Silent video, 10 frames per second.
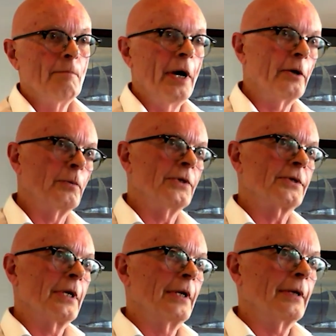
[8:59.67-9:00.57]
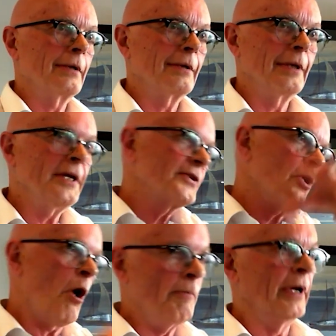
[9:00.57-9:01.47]
but it was less
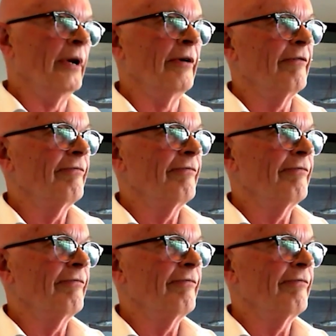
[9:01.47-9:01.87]
common